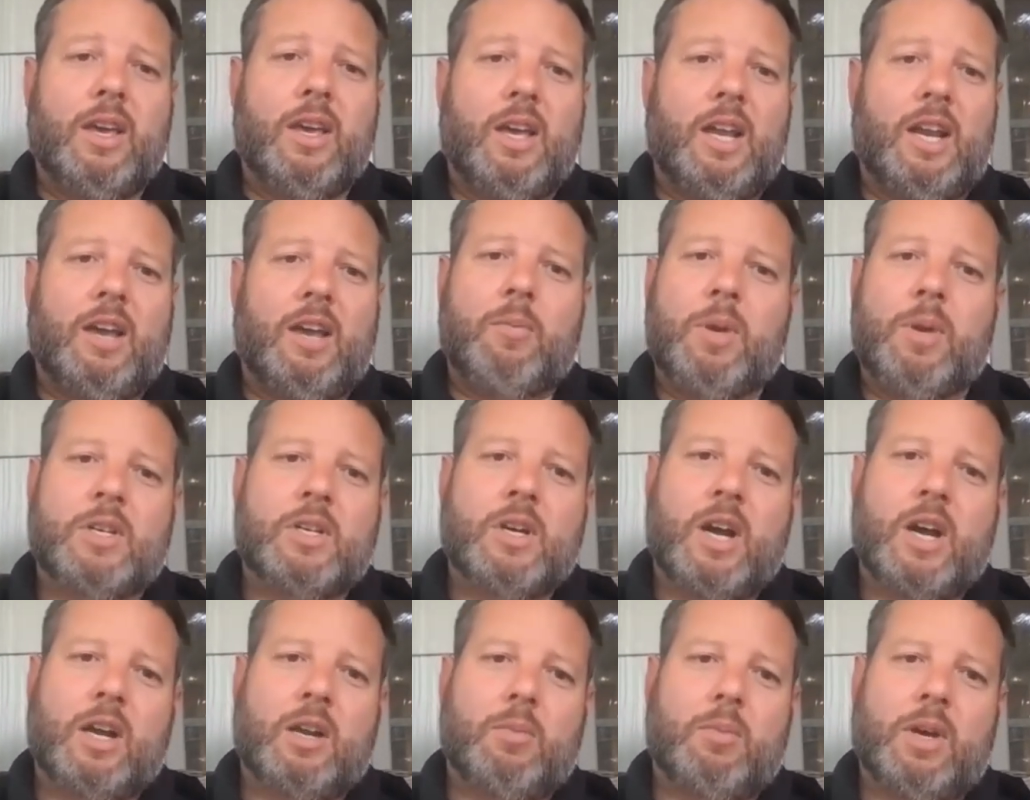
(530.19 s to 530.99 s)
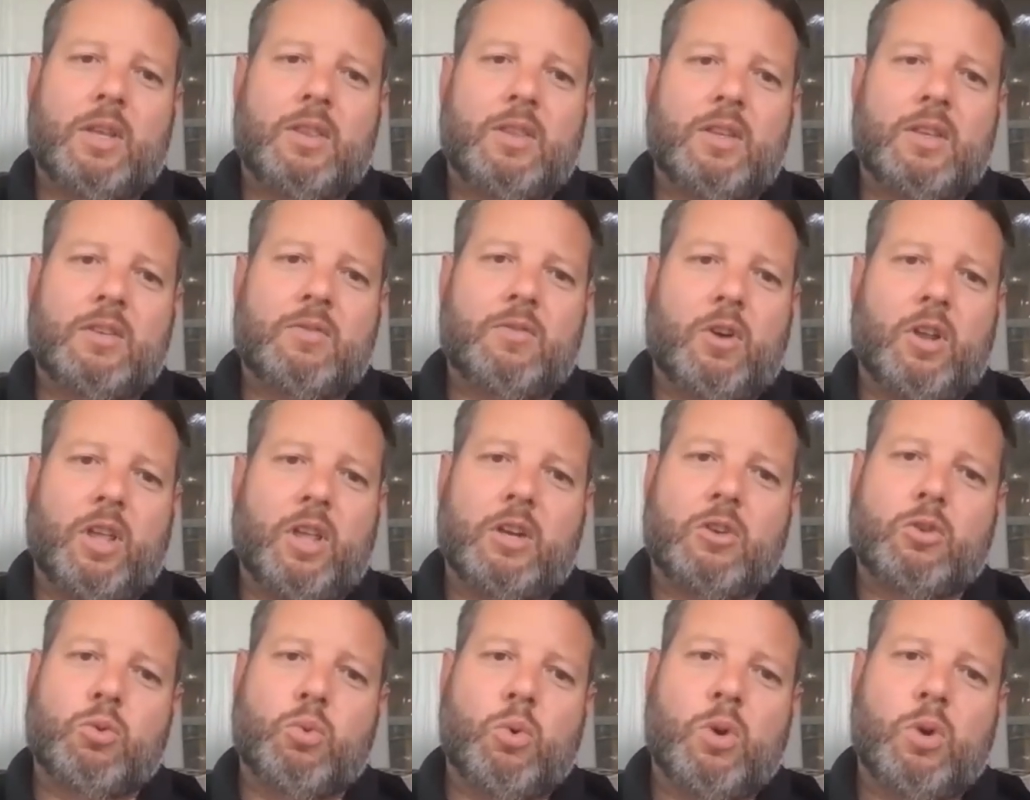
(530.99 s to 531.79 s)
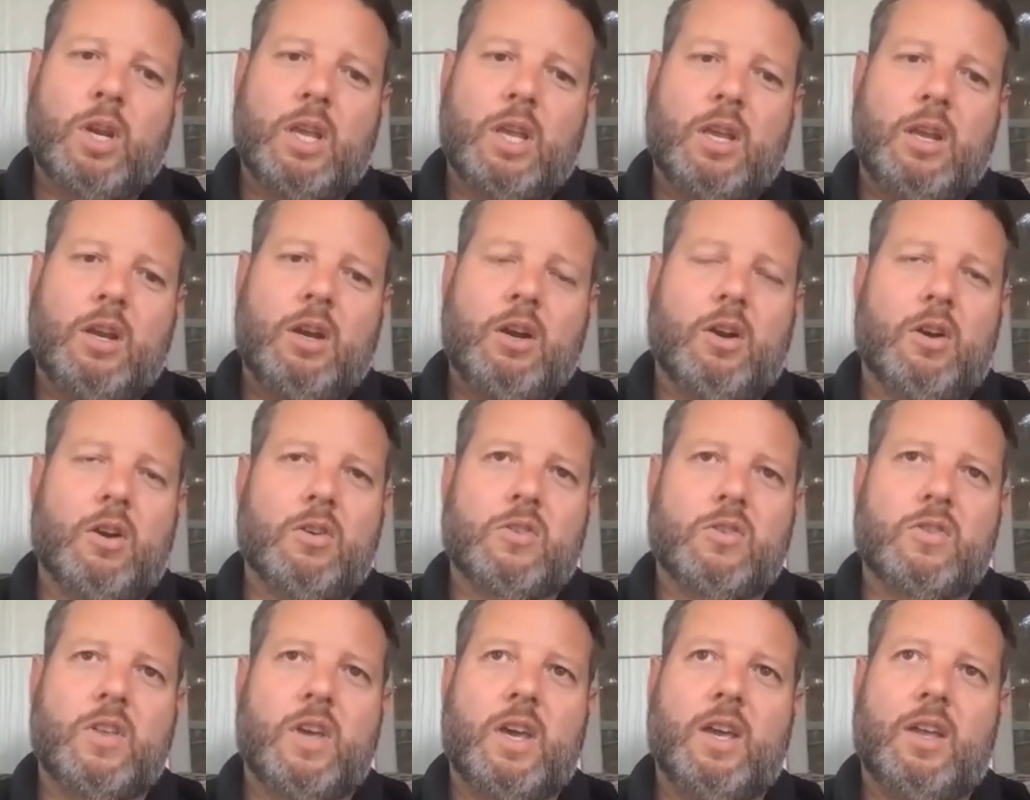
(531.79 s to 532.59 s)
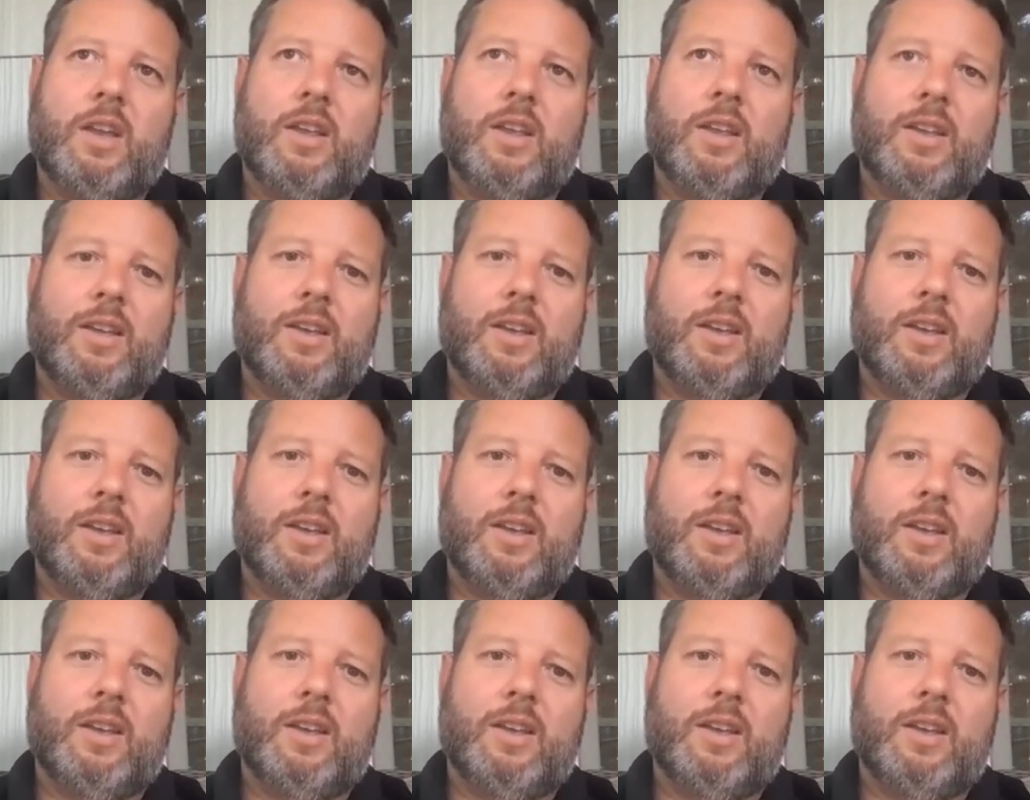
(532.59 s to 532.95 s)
And I've been talking about this for like 20 years that,